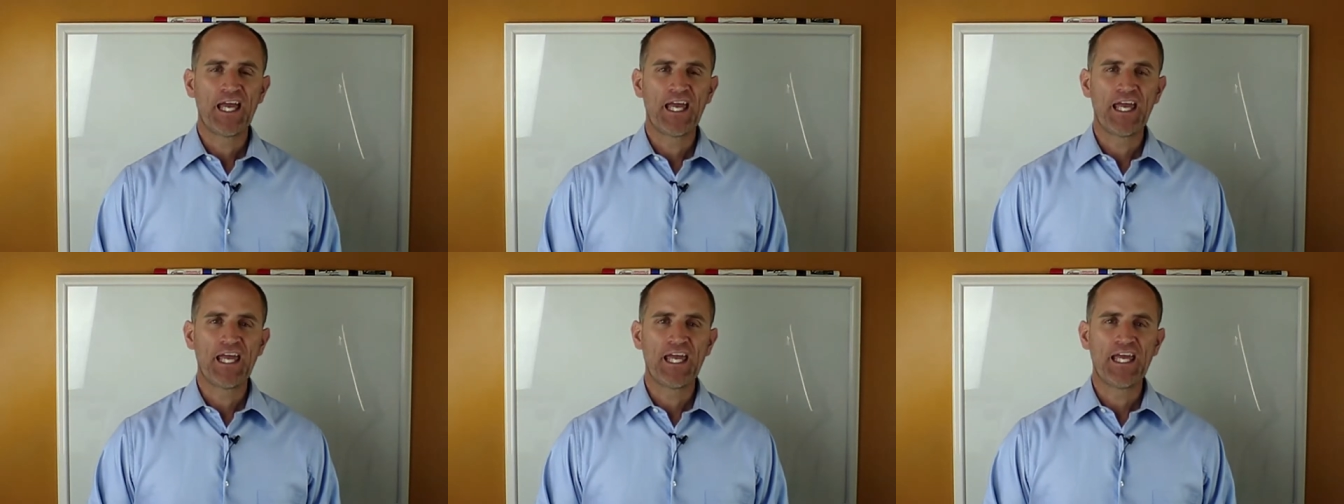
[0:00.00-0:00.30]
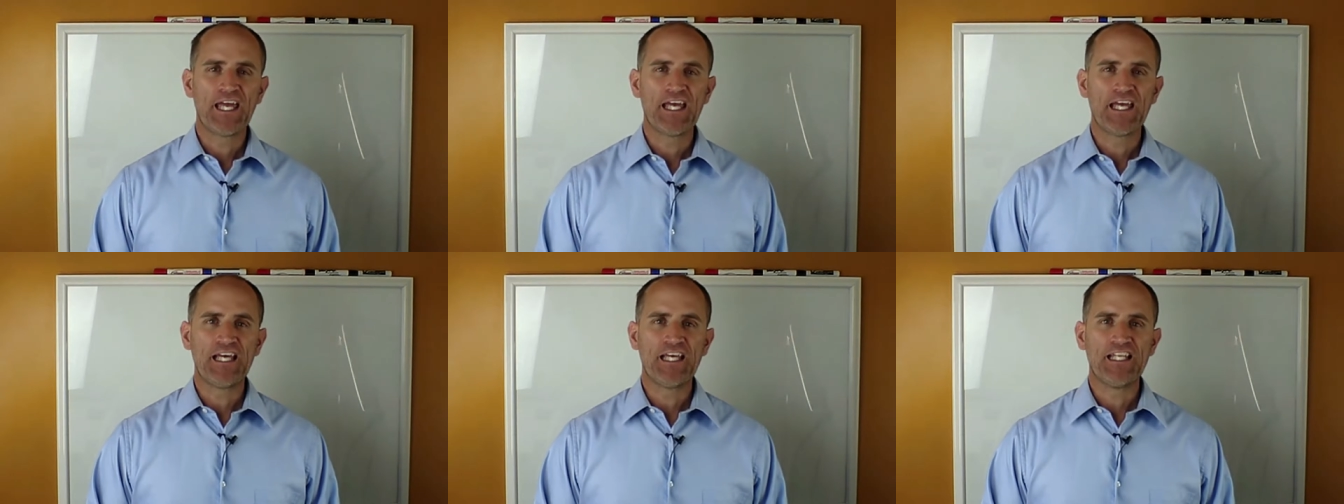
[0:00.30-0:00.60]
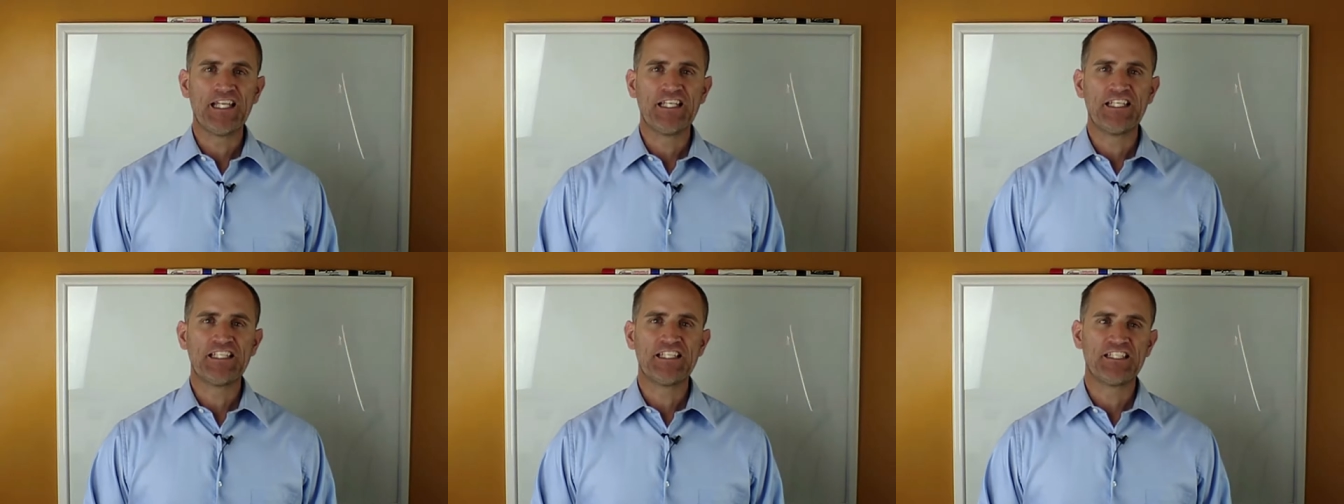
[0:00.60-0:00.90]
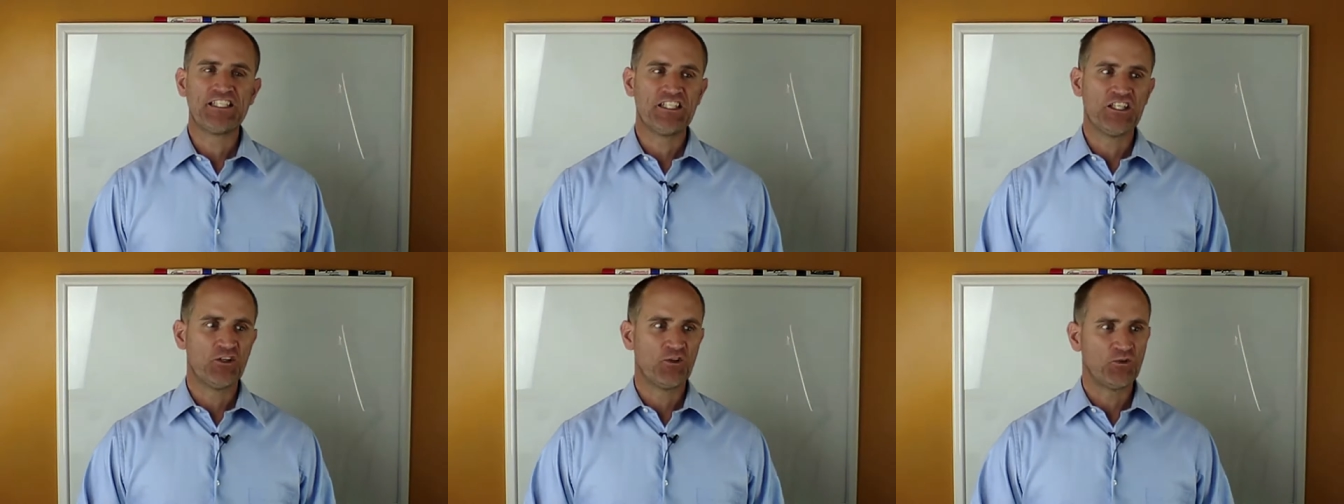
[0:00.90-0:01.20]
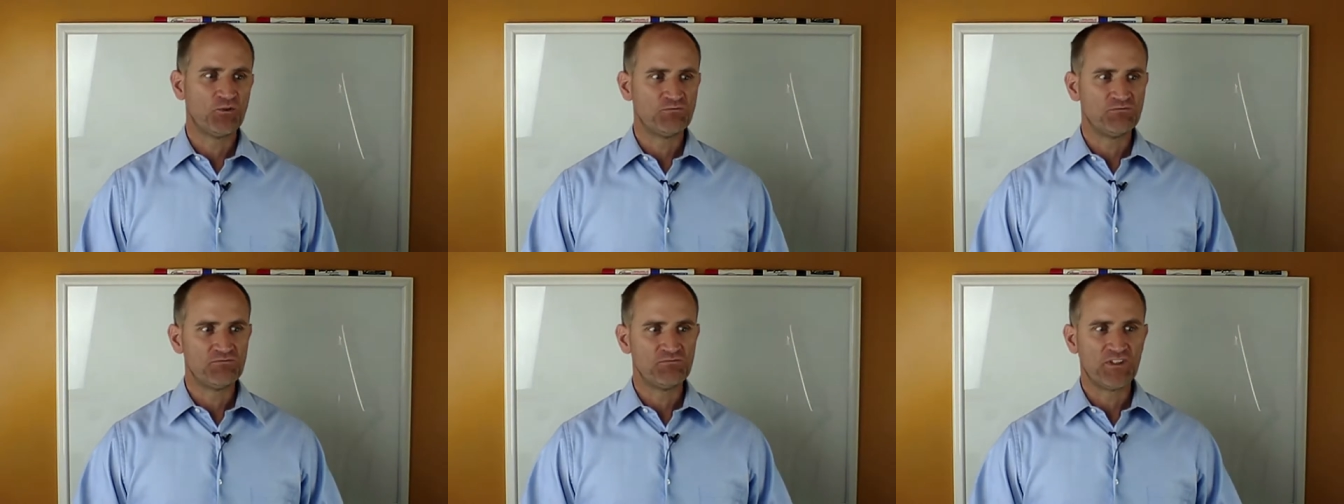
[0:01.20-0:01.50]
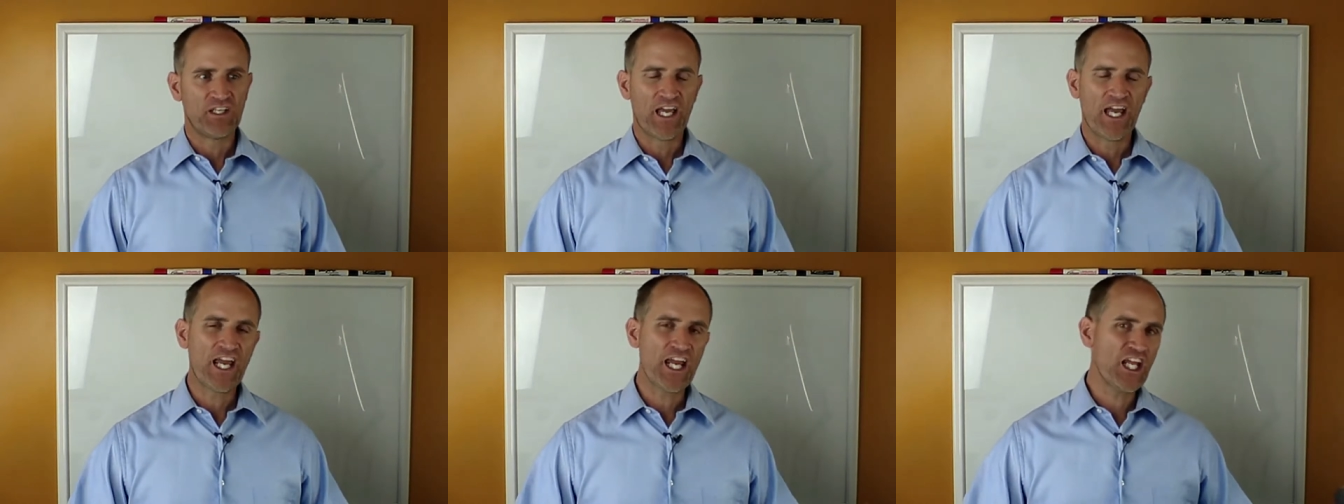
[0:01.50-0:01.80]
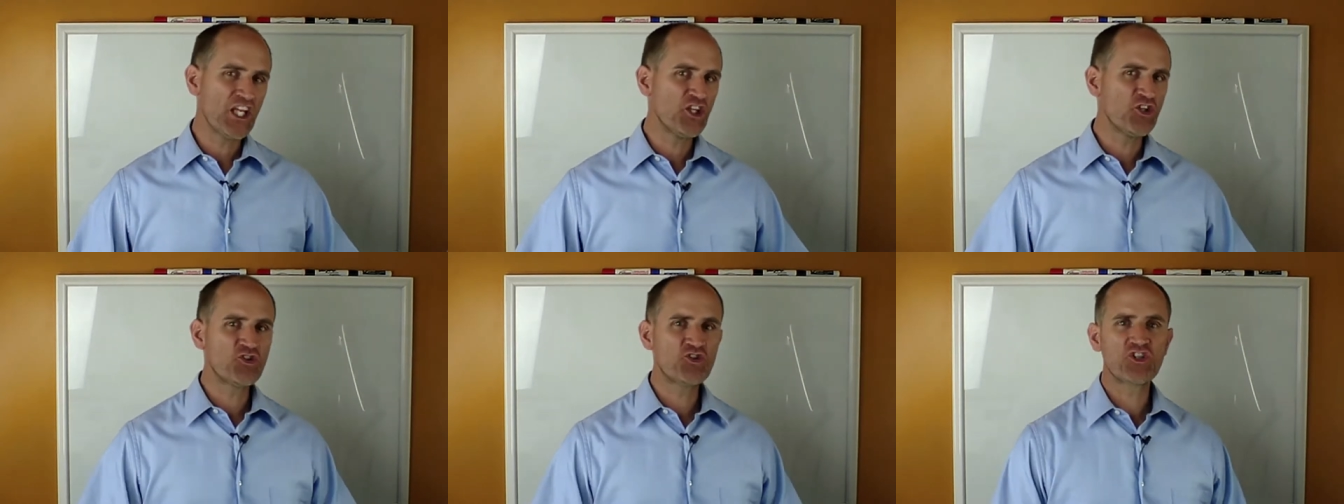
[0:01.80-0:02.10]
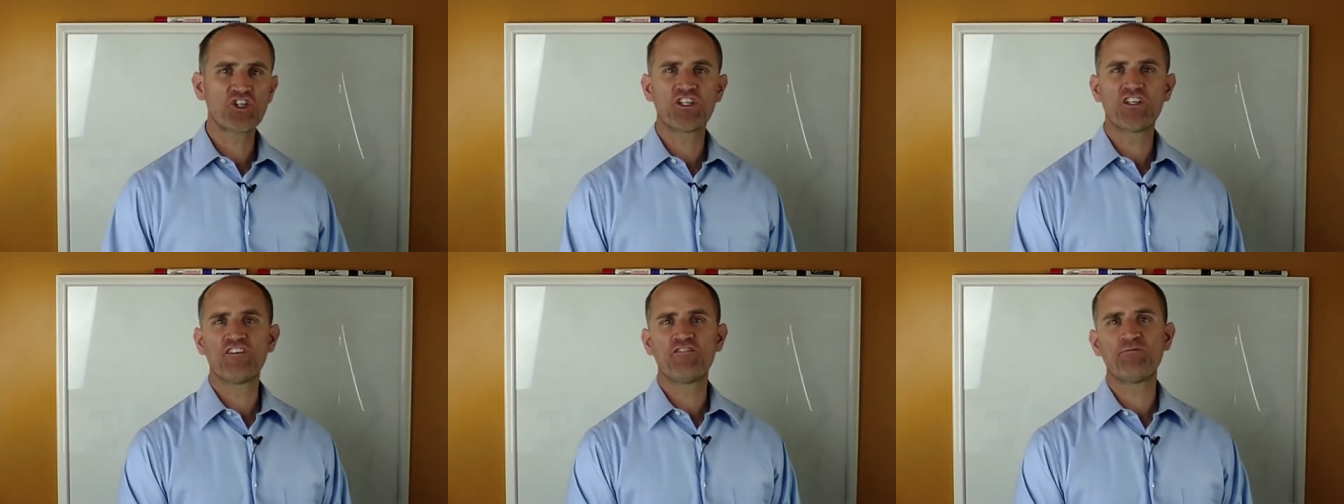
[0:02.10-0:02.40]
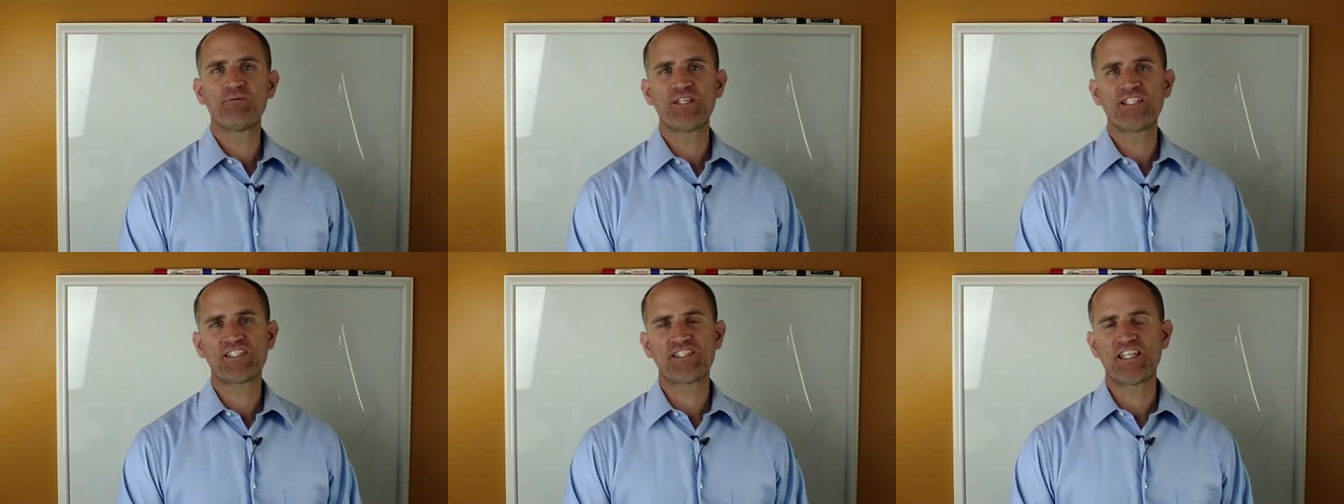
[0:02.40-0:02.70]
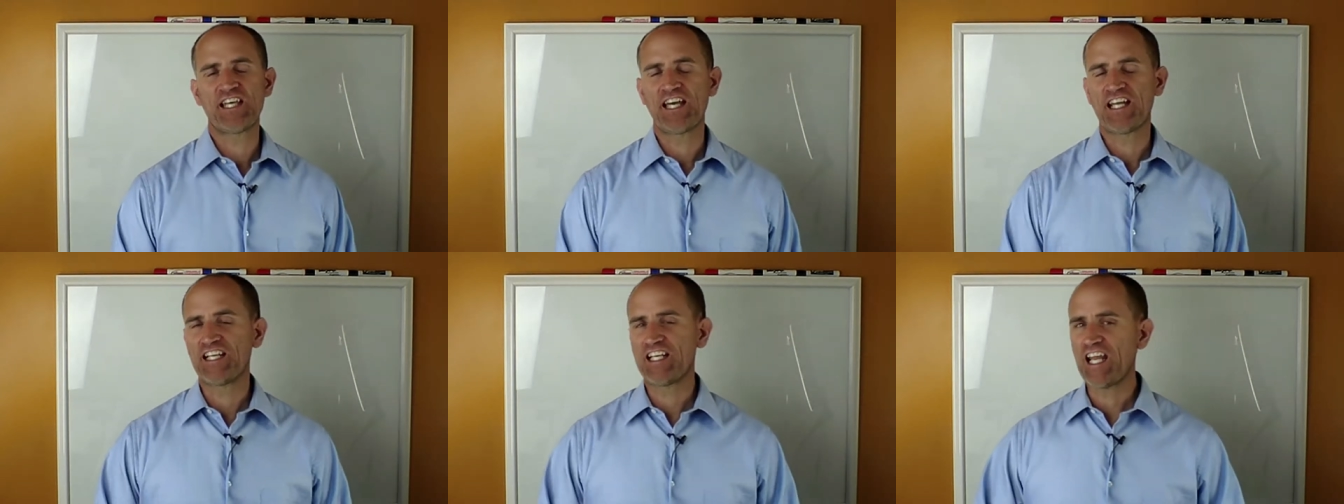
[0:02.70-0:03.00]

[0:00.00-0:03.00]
And, you know, hey, you shouldn't have missed that.